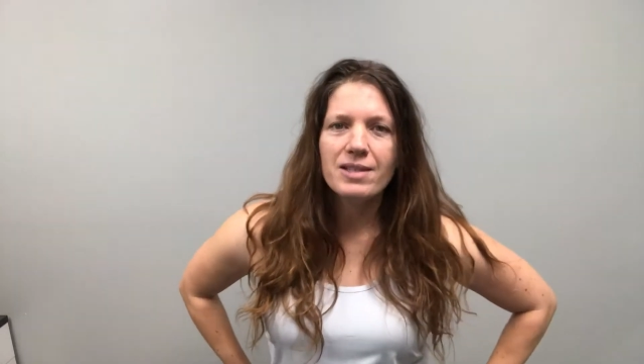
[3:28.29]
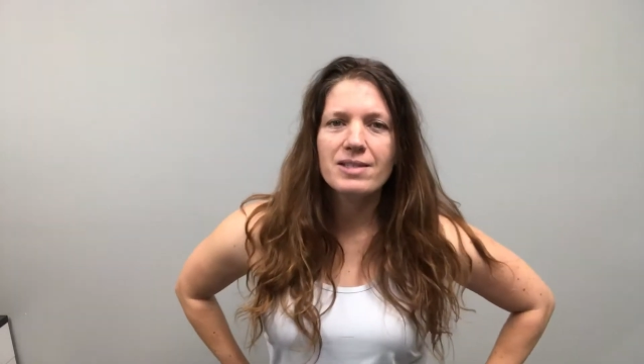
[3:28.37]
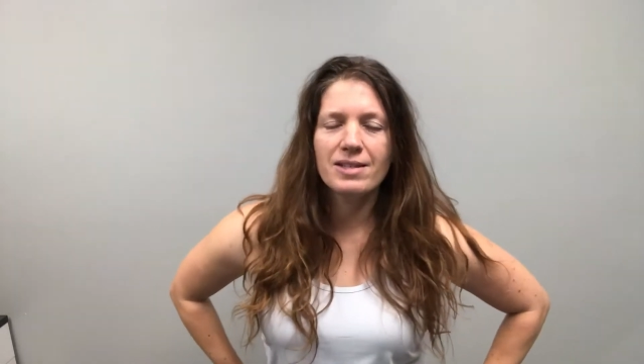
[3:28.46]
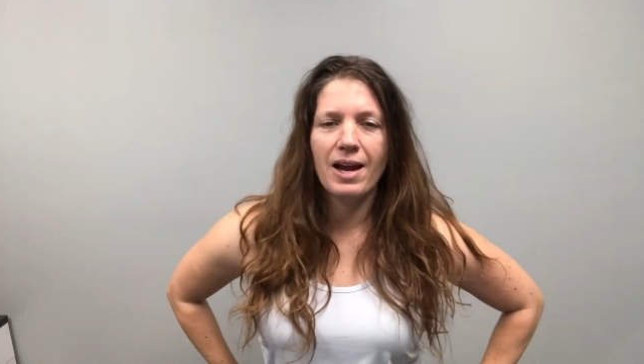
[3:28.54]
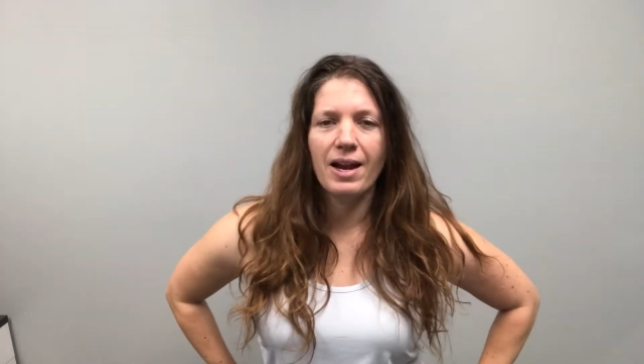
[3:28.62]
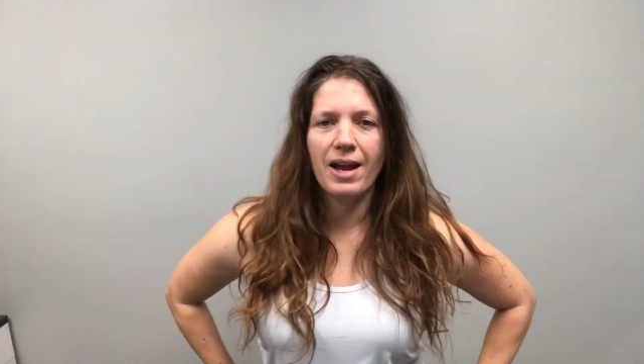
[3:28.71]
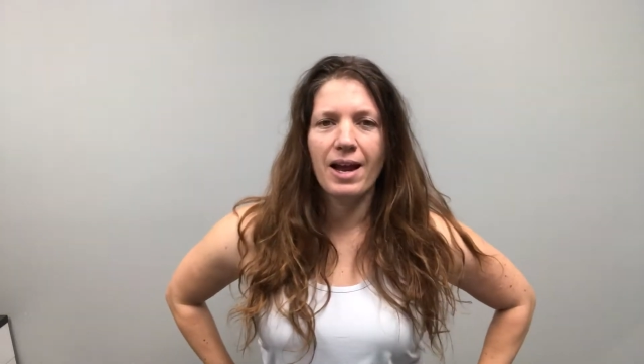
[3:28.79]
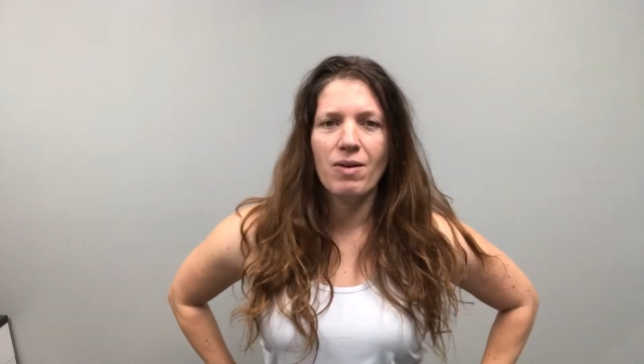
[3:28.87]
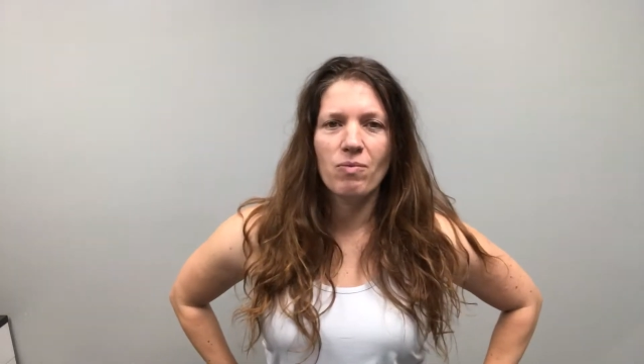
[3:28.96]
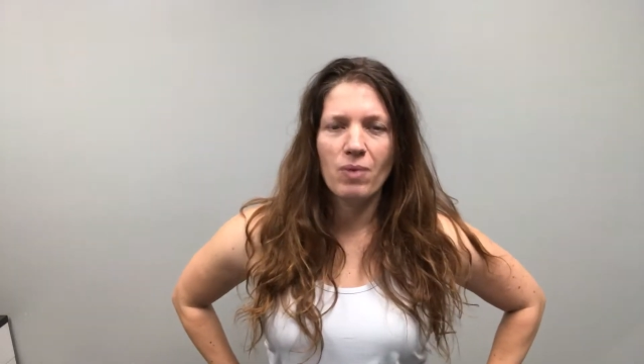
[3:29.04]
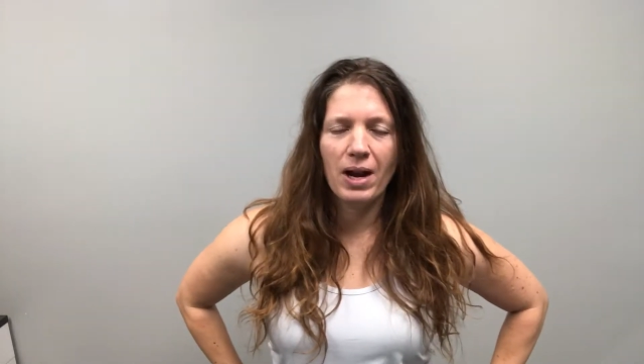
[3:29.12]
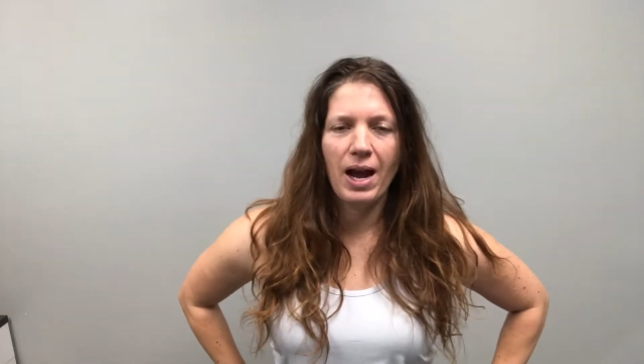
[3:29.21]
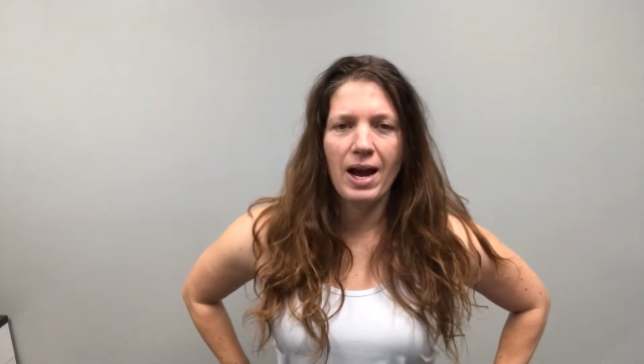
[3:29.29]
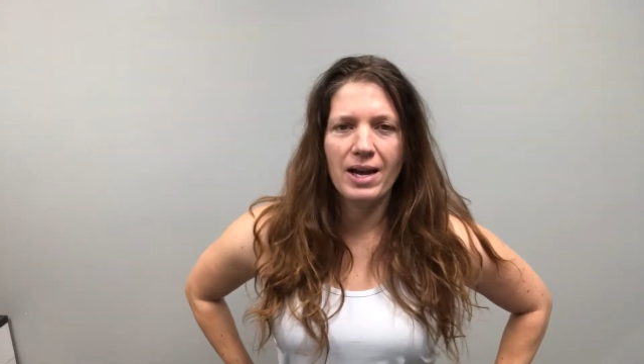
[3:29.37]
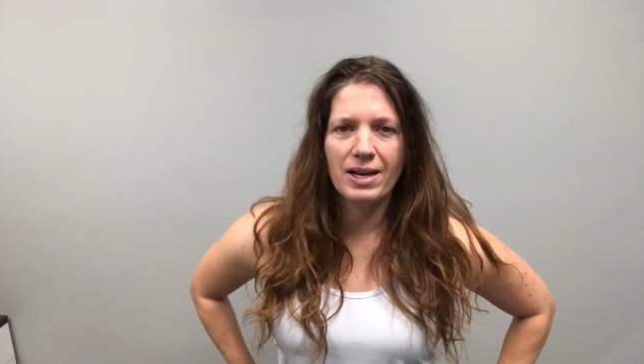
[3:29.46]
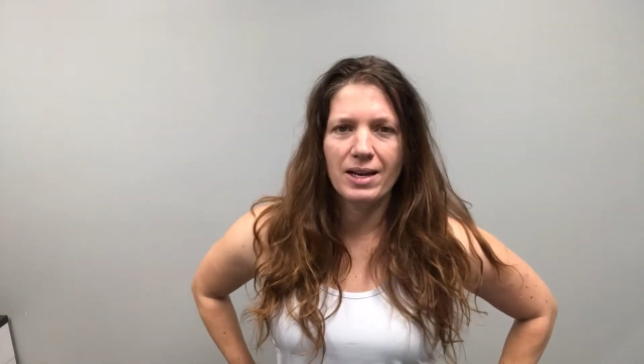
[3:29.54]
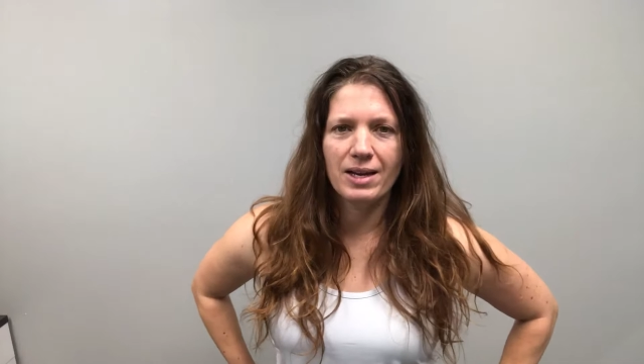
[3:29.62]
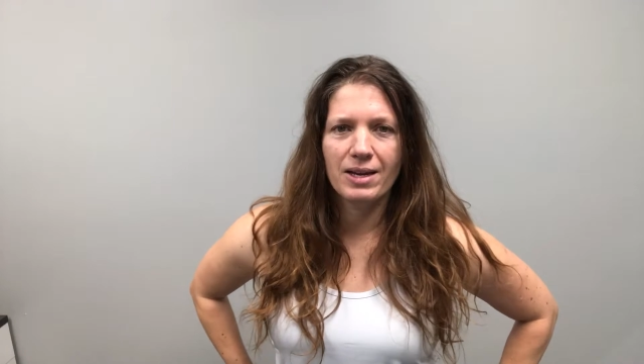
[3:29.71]
set in when
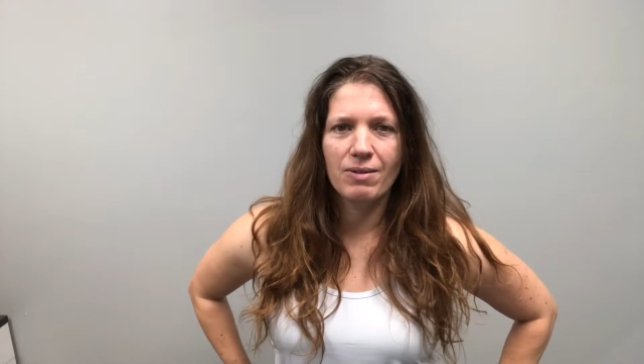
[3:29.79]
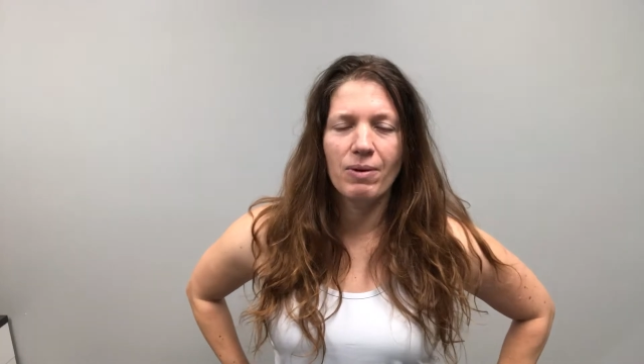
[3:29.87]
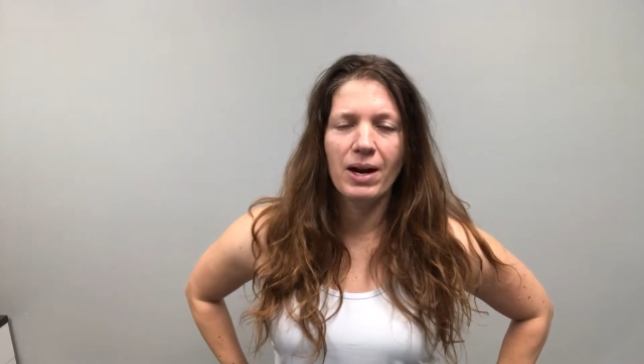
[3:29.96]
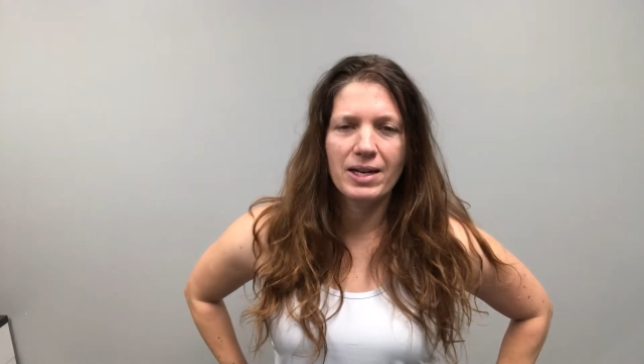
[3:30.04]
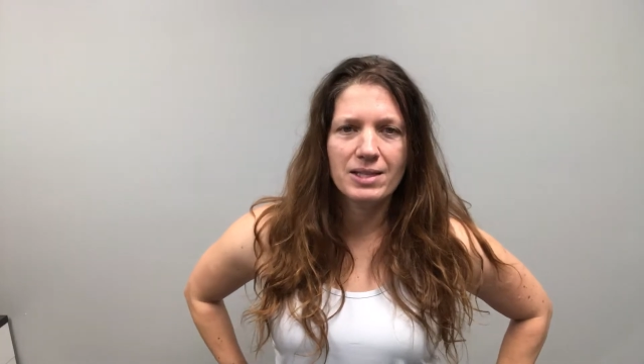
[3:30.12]
I